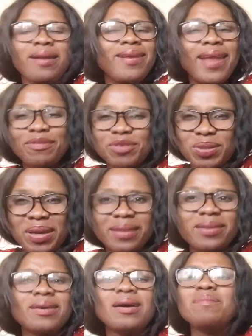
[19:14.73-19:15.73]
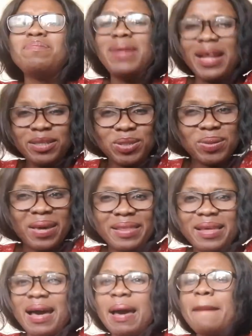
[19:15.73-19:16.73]
Laugh together, play
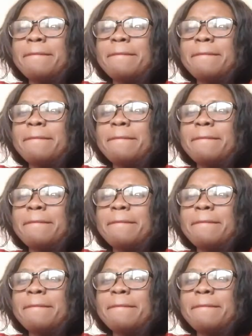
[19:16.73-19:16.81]
together,